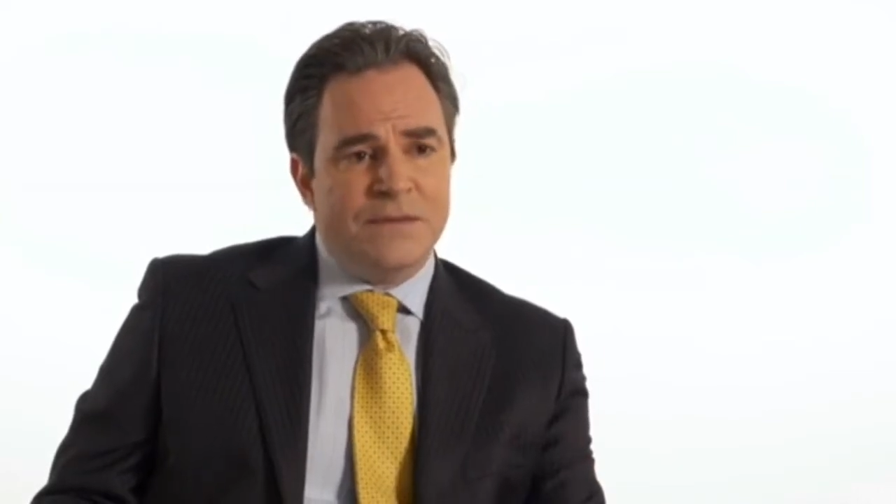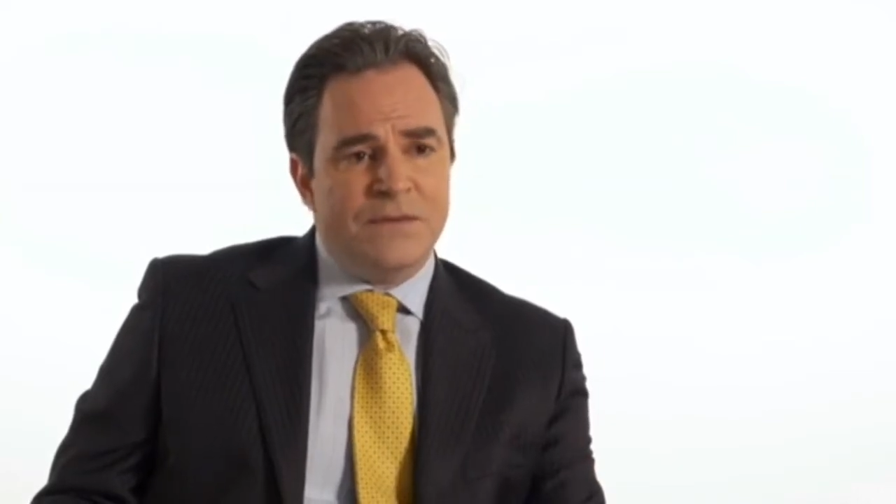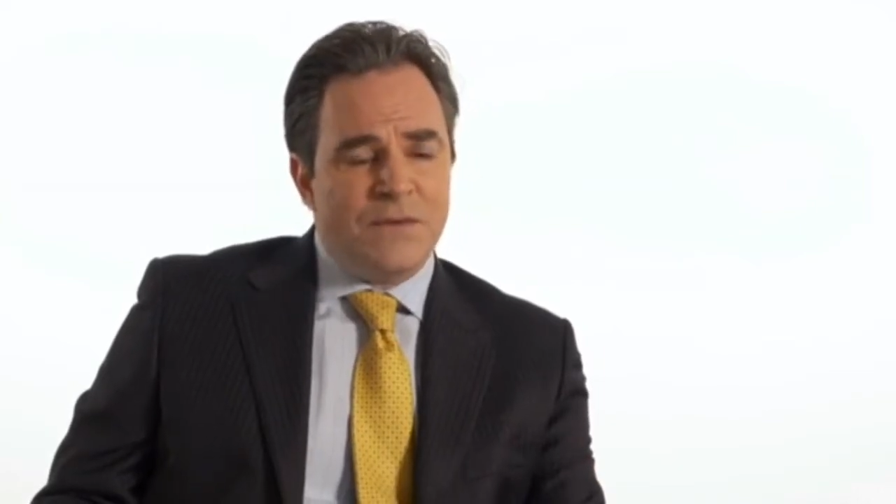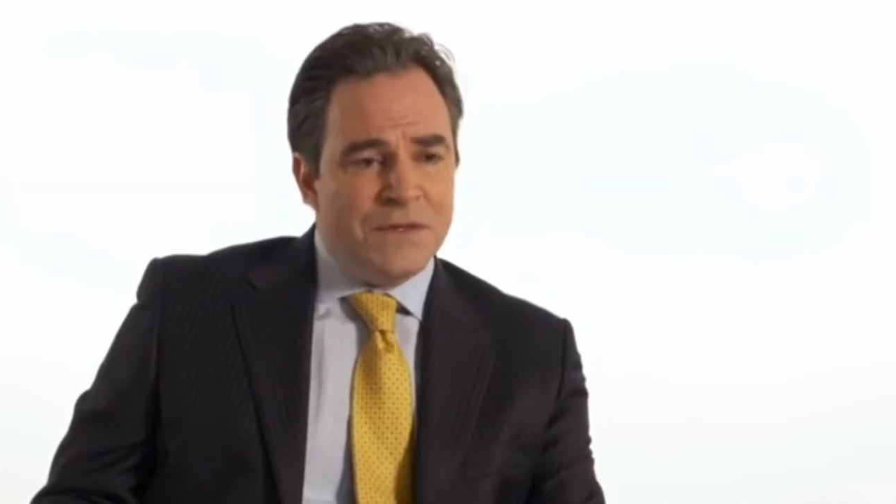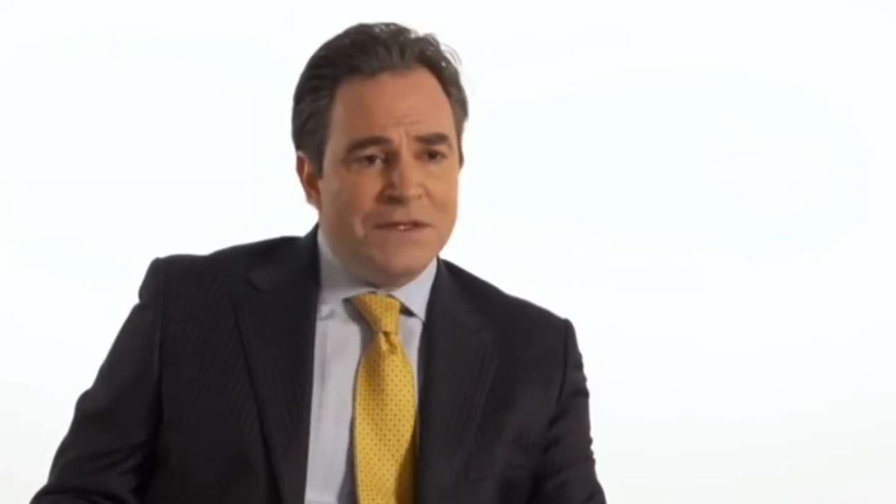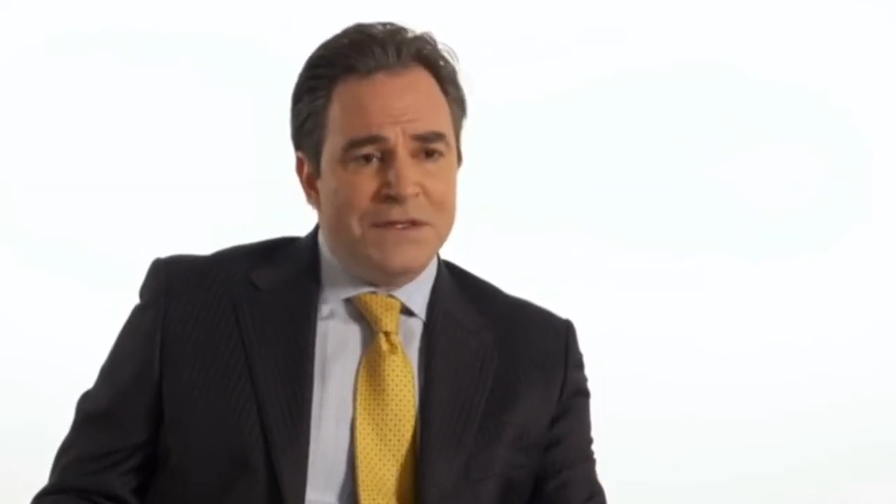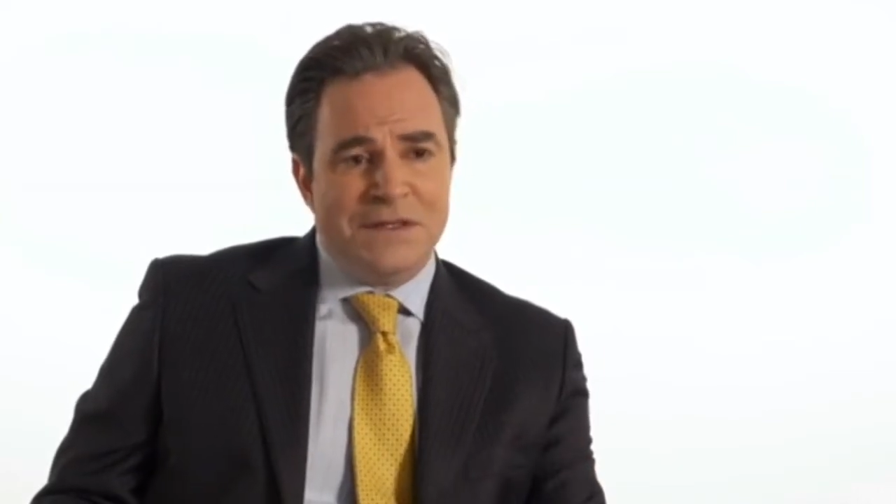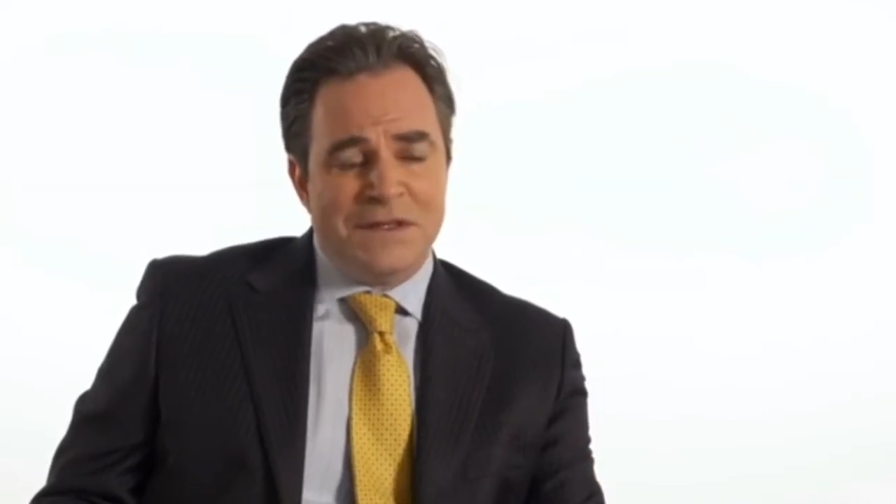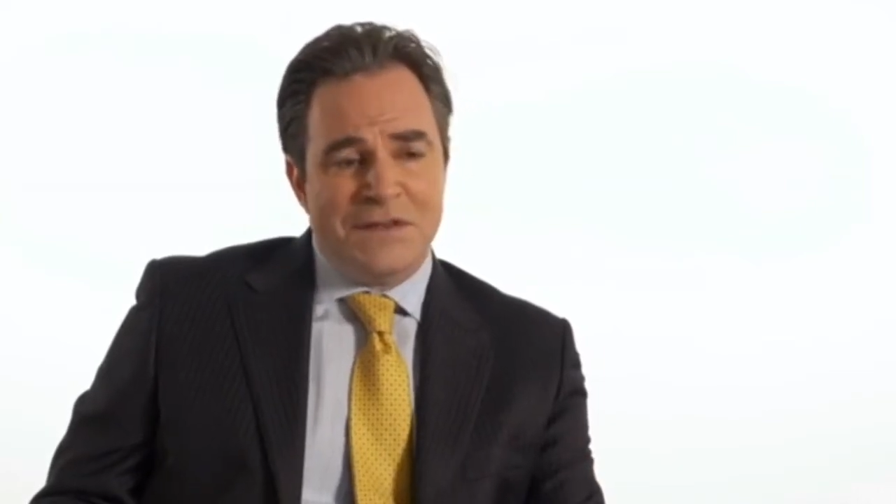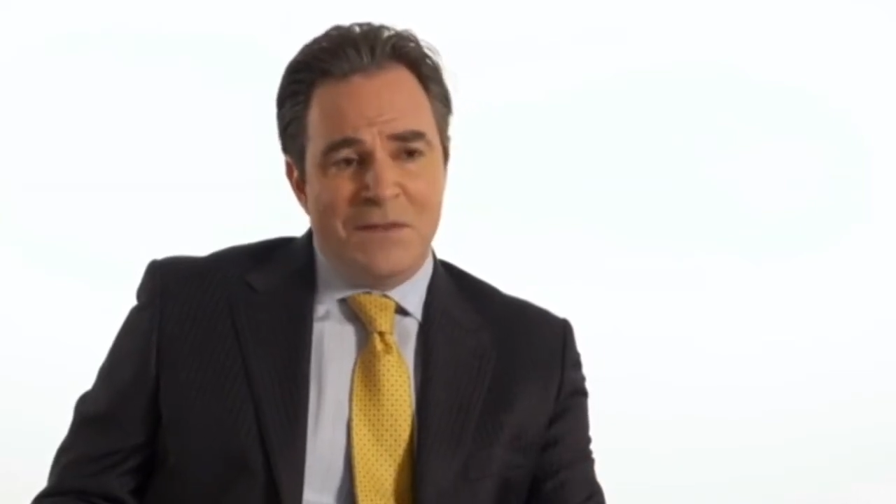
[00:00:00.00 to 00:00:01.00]
before he
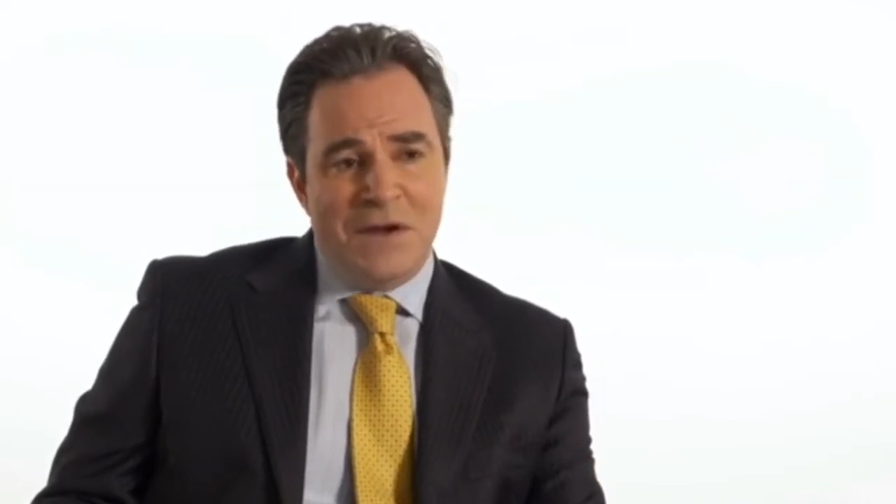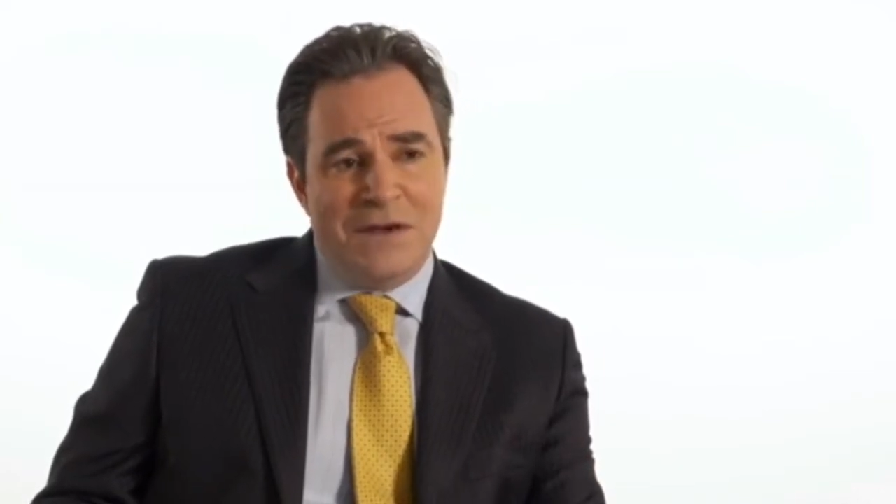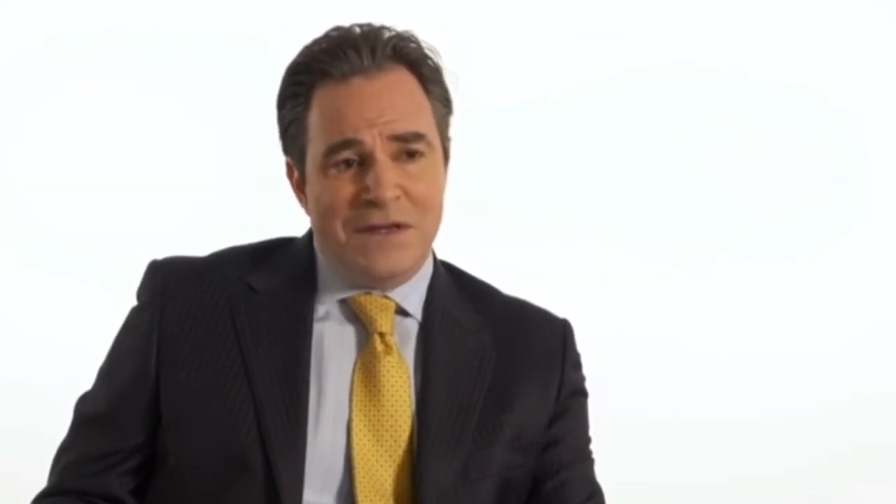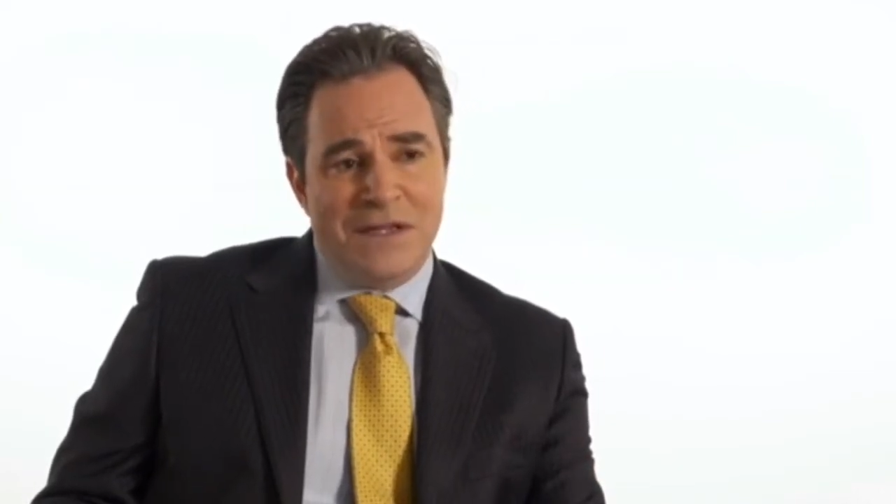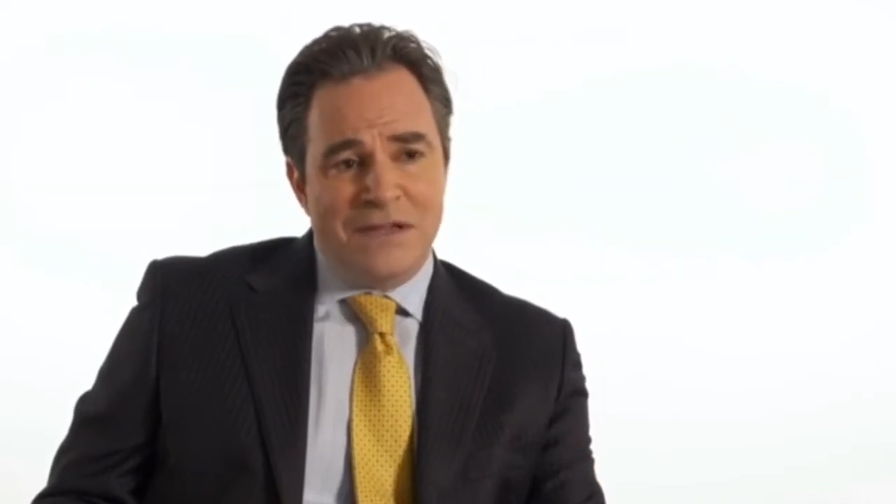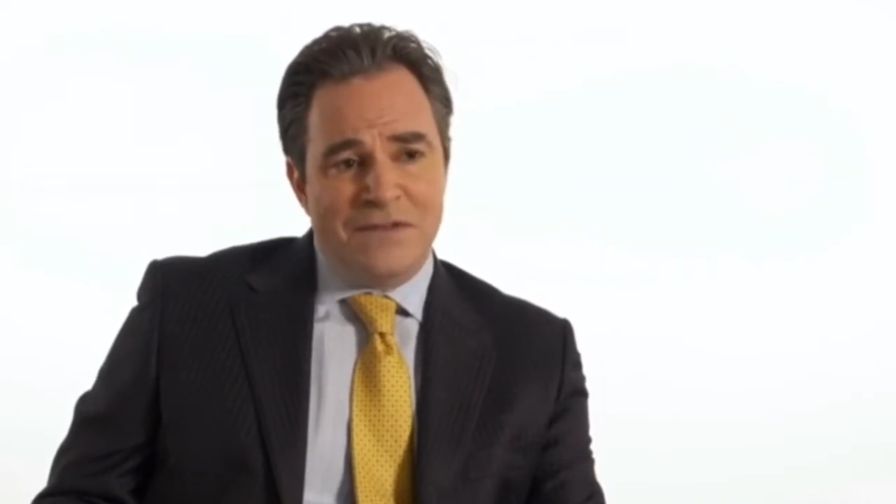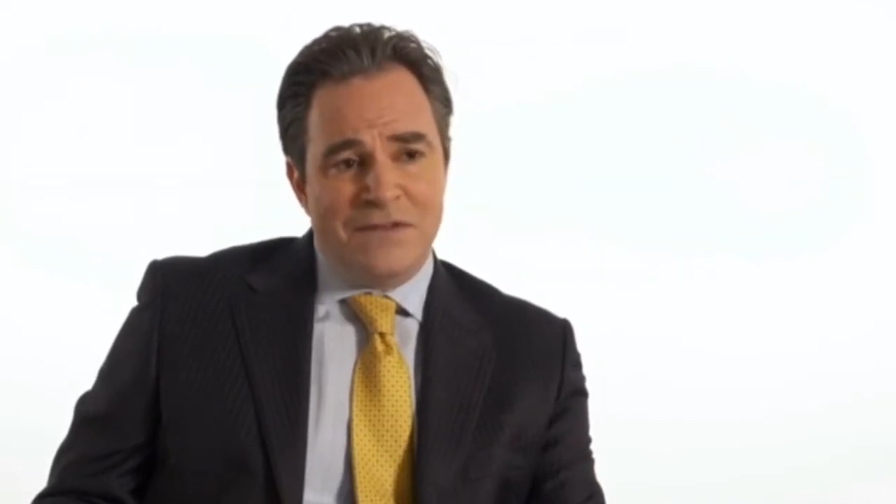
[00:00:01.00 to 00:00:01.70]
gets married.